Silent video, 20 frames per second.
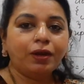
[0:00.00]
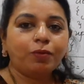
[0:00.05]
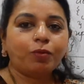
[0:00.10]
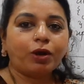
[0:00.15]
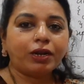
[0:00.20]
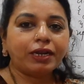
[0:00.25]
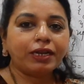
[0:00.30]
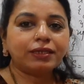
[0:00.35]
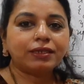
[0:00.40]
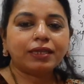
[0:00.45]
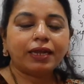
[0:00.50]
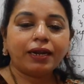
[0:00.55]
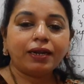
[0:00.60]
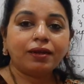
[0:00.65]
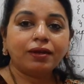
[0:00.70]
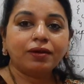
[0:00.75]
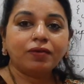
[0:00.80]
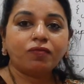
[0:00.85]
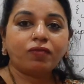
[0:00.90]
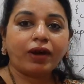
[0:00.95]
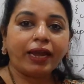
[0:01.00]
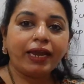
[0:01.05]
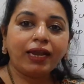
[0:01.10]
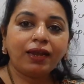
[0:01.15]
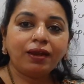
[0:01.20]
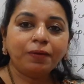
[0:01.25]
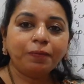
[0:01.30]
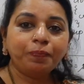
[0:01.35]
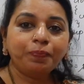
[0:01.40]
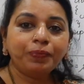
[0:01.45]
What is that? While
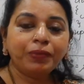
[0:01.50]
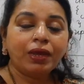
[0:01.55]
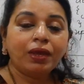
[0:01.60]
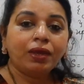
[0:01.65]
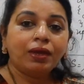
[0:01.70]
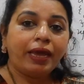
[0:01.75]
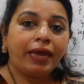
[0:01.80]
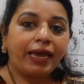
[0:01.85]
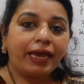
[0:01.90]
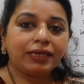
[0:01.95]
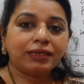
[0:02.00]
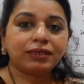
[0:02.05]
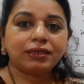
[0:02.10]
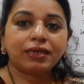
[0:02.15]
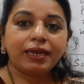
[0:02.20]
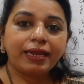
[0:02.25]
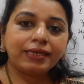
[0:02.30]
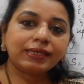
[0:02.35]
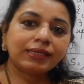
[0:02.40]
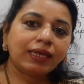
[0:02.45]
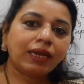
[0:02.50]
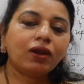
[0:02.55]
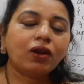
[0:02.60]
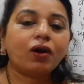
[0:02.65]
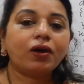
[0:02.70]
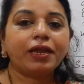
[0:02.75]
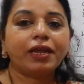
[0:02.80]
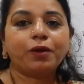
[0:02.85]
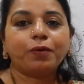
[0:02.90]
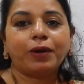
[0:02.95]
S less than
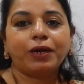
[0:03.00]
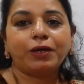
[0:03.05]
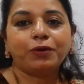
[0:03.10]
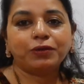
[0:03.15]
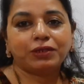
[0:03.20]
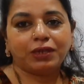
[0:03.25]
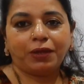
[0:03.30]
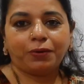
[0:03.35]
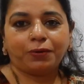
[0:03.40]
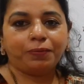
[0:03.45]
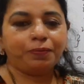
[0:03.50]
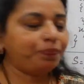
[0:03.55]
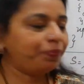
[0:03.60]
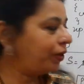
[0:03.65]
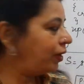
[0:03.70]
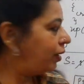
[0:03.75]
or equal to 0.